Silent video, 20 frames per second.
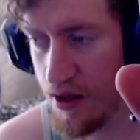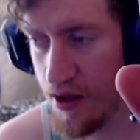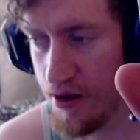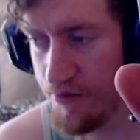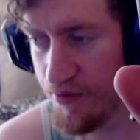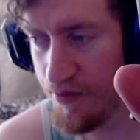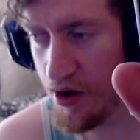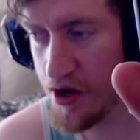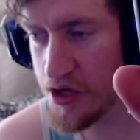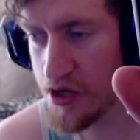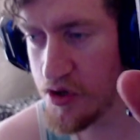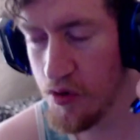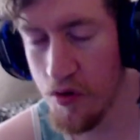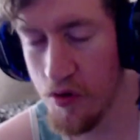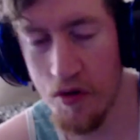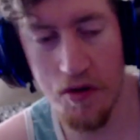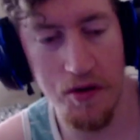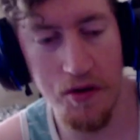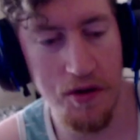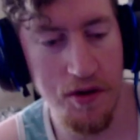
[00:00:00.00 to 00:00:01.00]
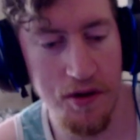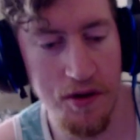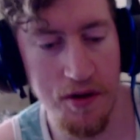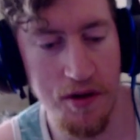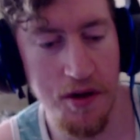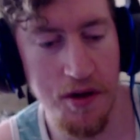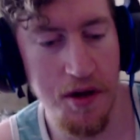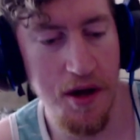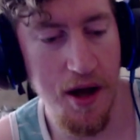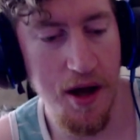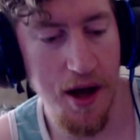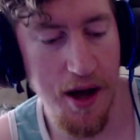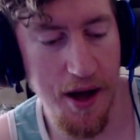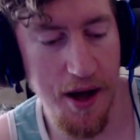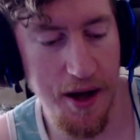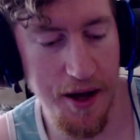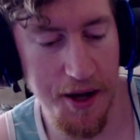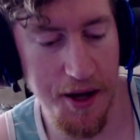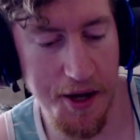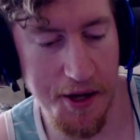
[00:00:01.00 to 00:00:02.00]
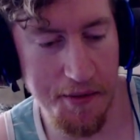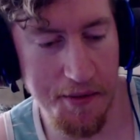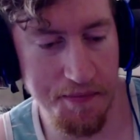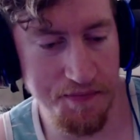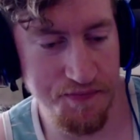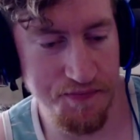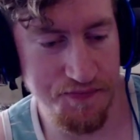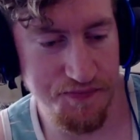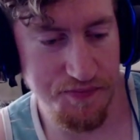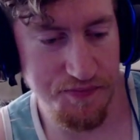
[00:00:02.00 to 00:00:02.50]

Very cool. Um,